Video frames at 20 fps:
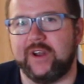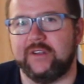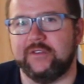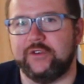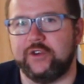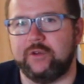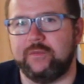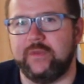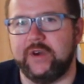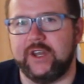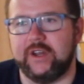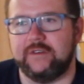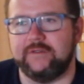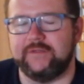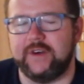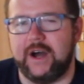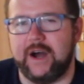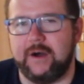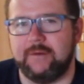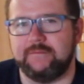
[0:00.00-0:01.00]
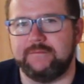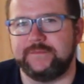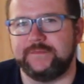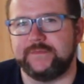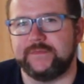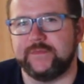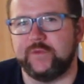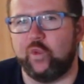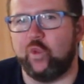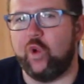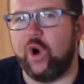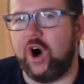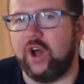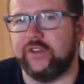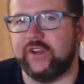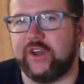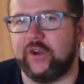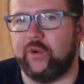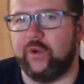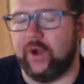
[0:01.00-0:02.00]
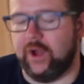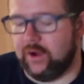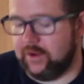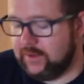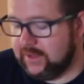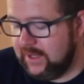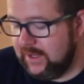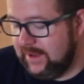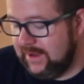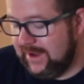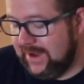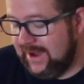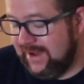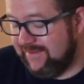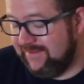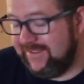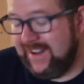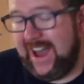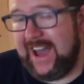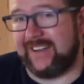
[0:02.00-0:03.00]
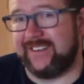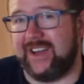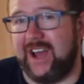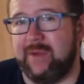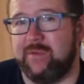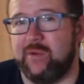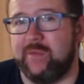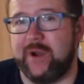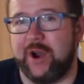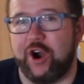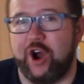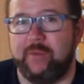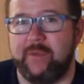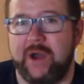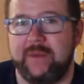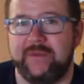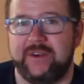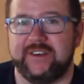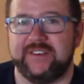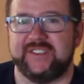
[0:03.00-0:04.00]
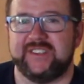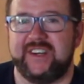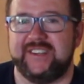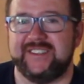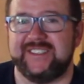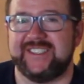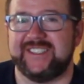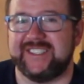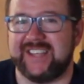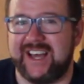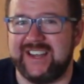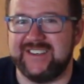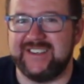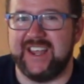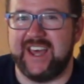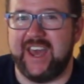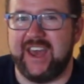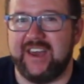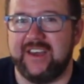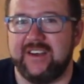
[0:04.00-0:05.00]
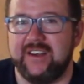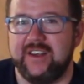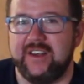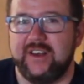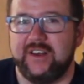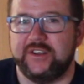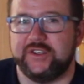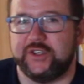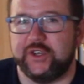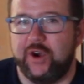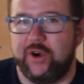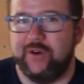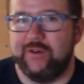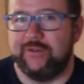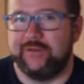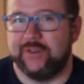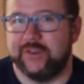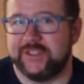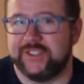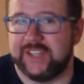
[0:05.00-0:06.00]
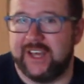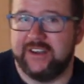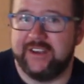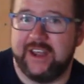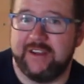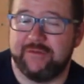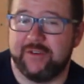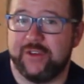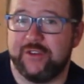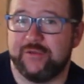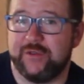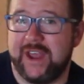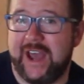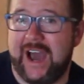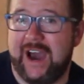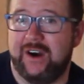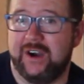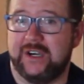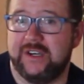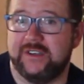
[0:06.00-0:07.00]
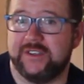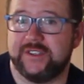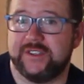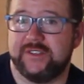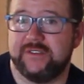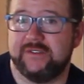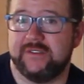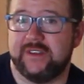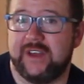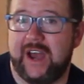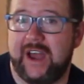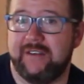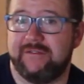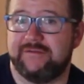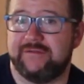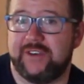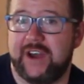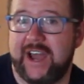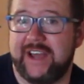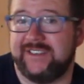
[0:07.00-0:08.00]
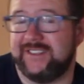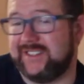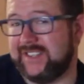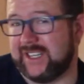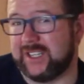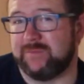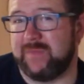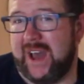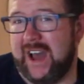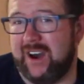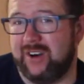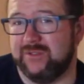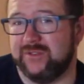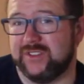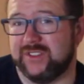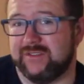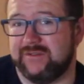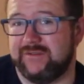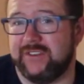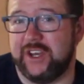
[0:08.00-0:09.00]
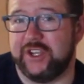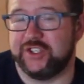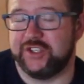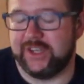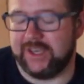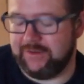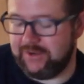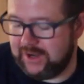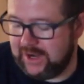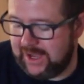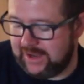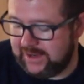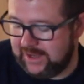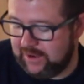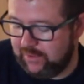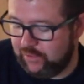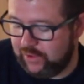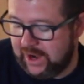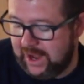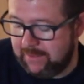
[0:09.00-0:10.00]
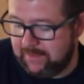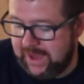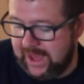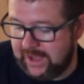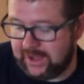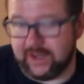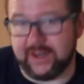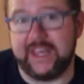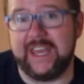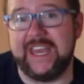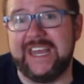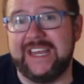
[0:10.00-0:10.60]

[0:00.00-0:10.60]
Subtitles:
in a little bit of walnut oil. In fact, I prepare all my meals on Sunday. So for Sunday, for 3 hours, I fried 6 pounds of fish, to give you an idea of what I make and